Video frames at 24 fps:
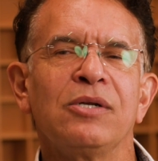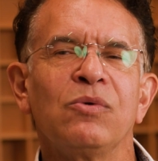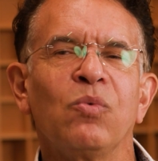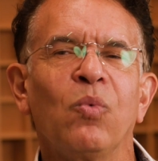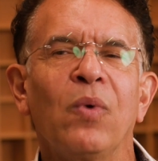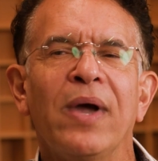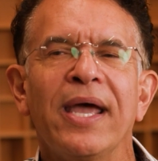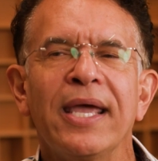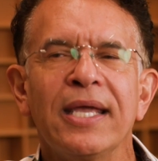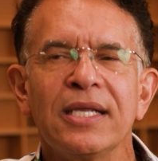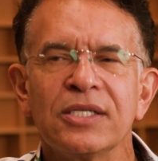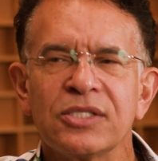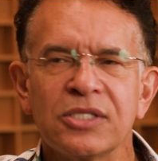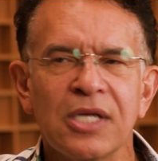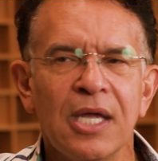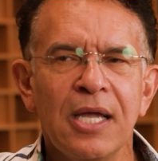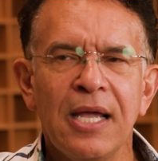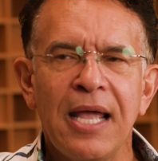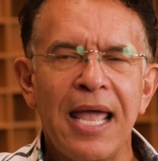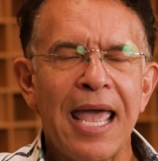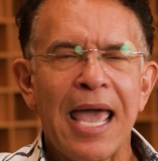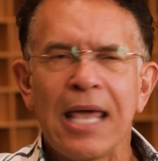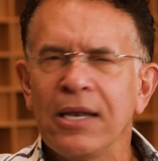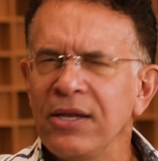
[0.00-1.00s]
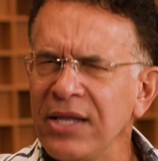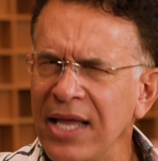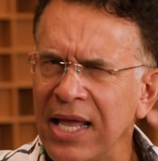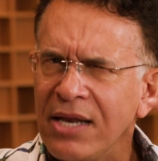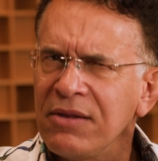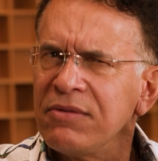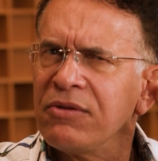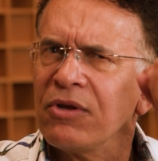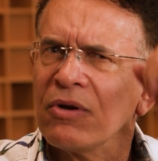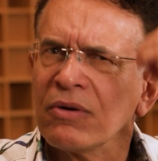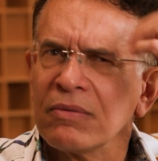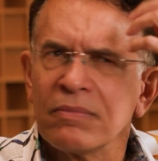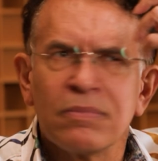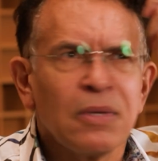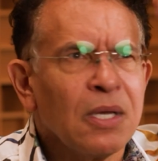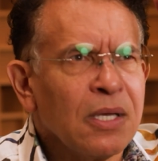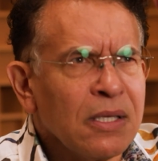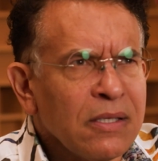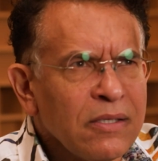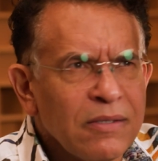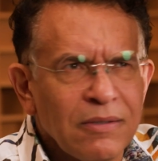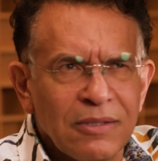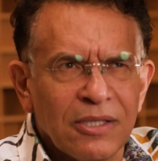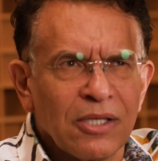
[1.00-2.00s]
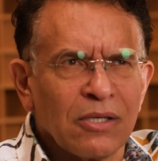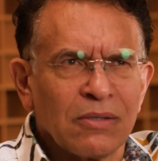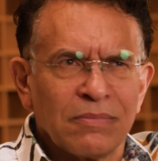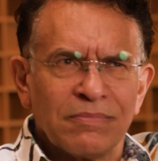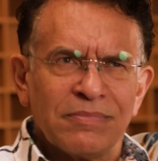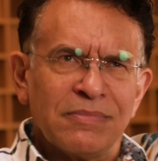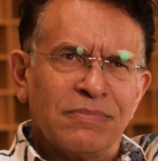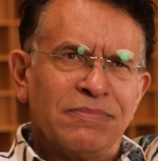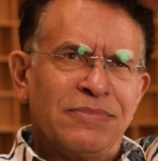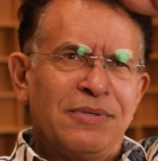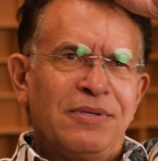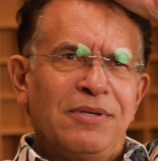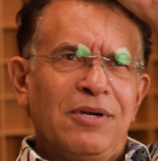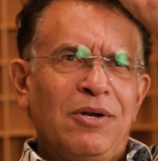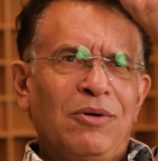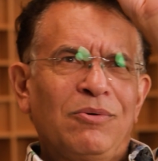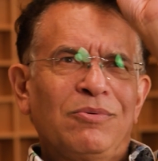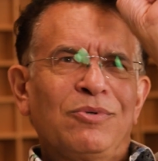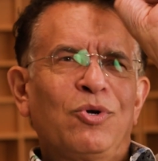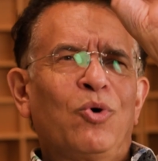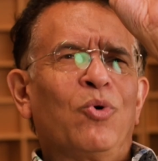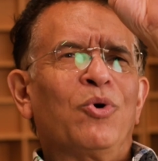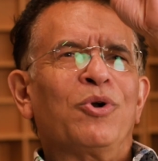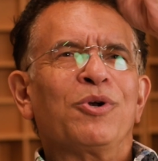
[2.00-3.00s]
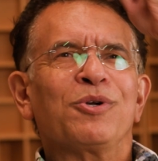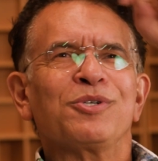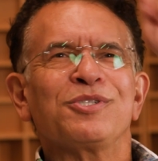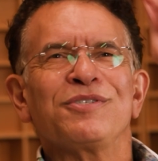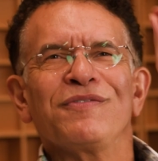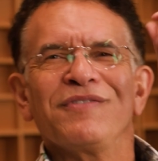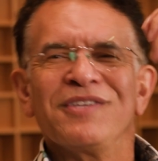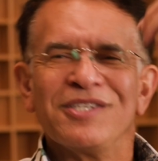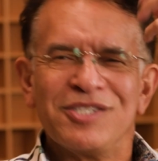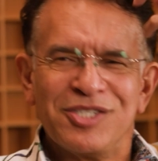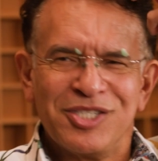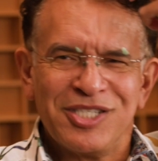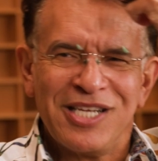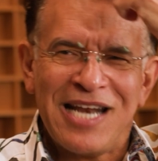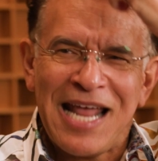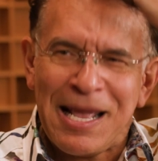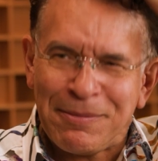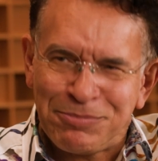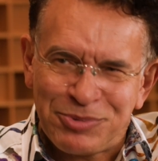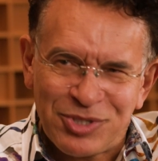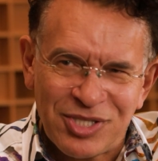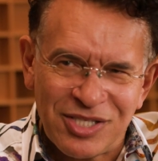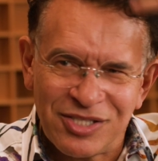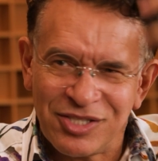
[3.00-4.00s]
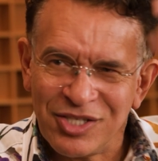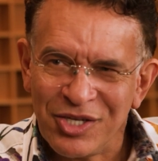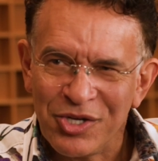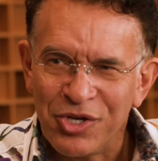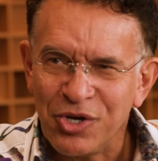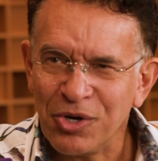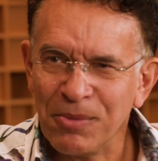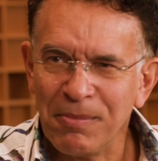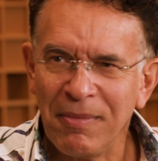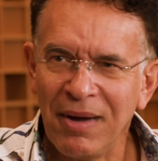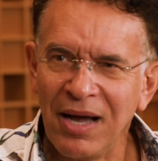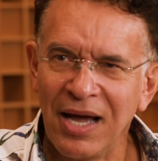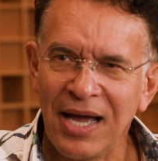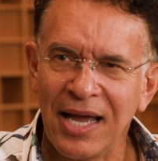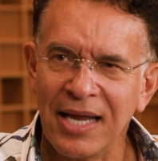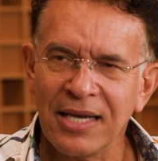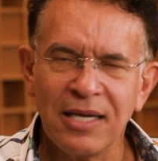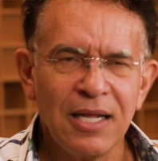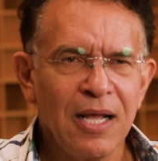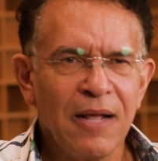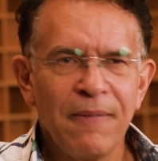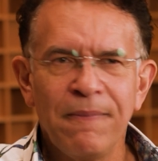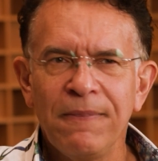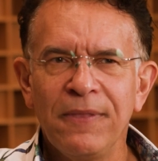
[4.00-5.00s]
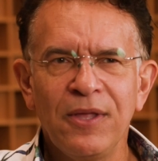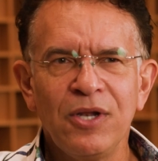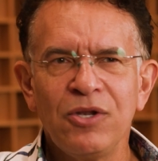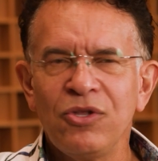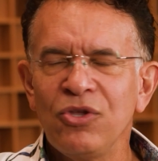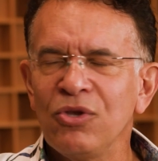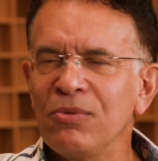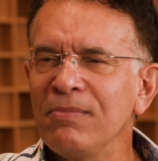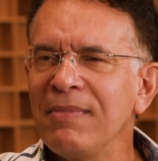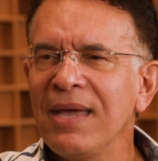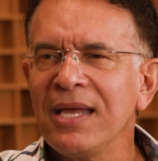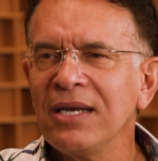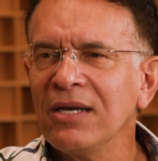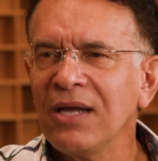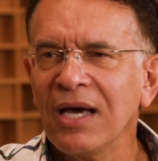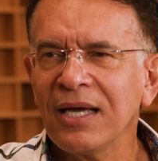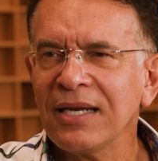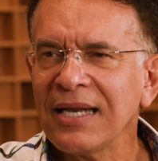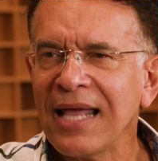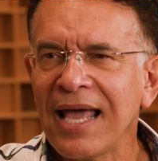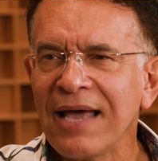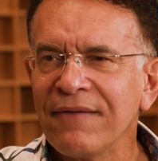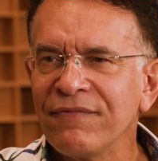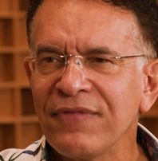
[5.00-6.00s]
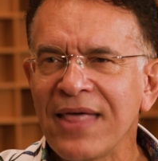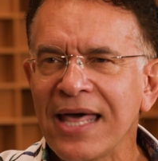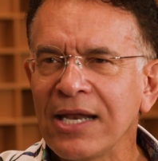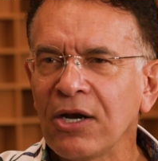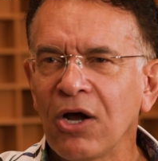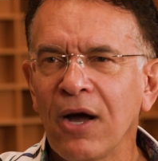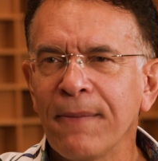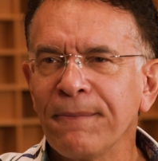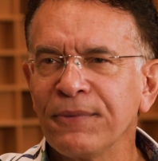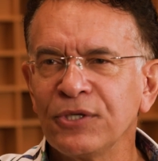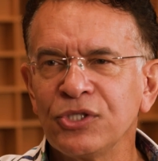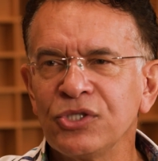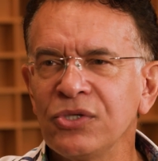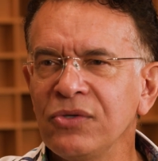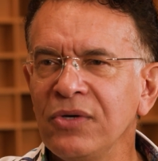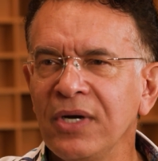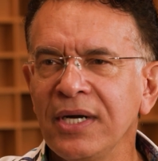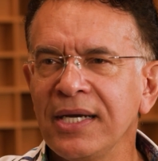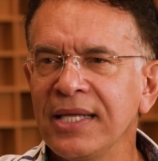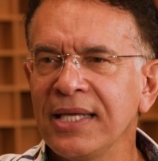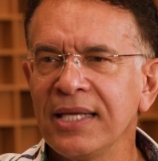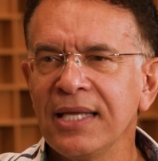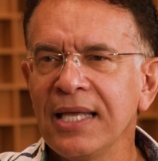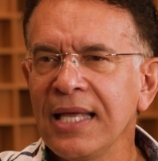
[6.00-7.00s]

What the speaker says: in ways and in your little, corners of the synapses in your mind that you may not have that opportunity